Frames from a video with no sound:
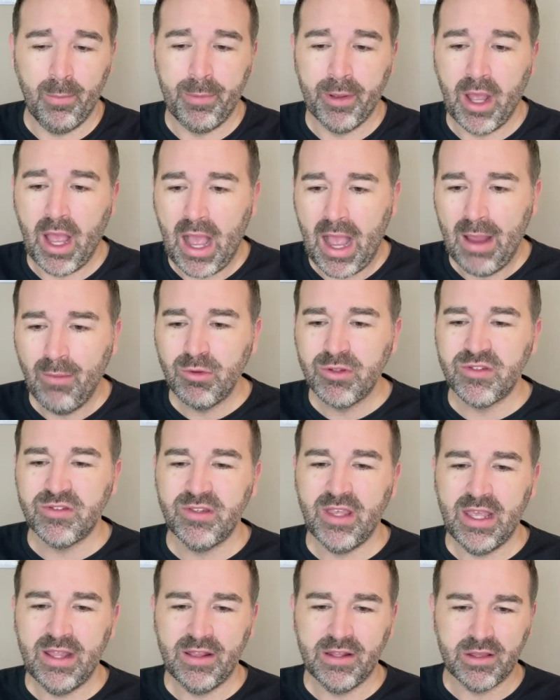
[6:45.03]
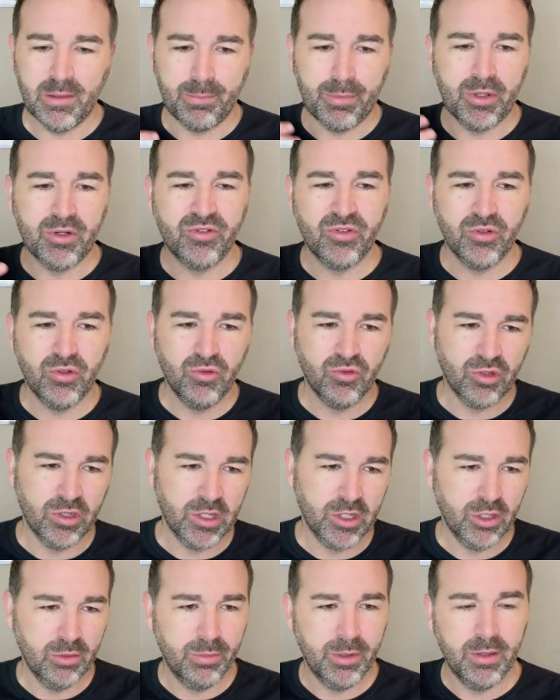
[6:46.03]
but I would say that the person who's a
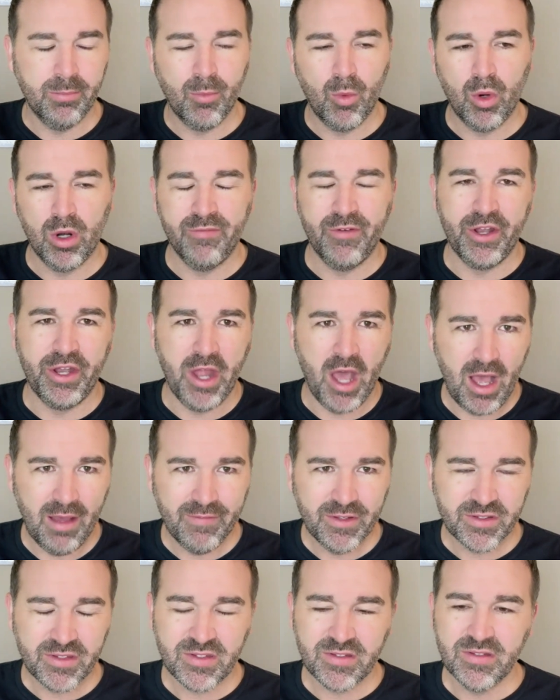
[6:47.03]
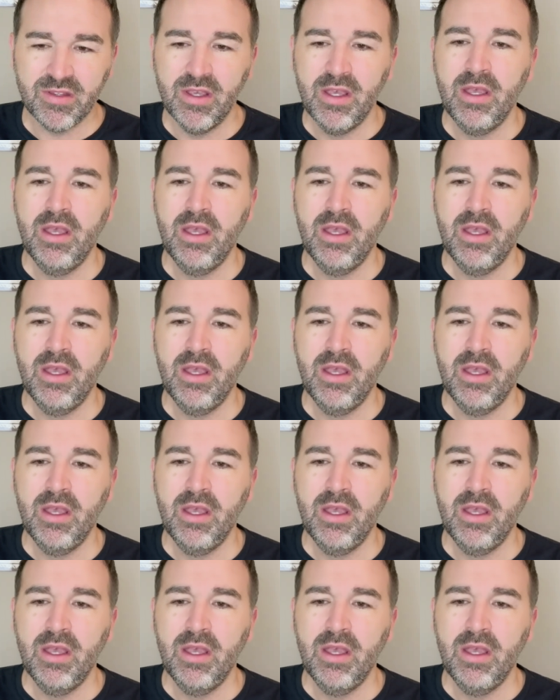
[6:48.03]
little bit more of a novice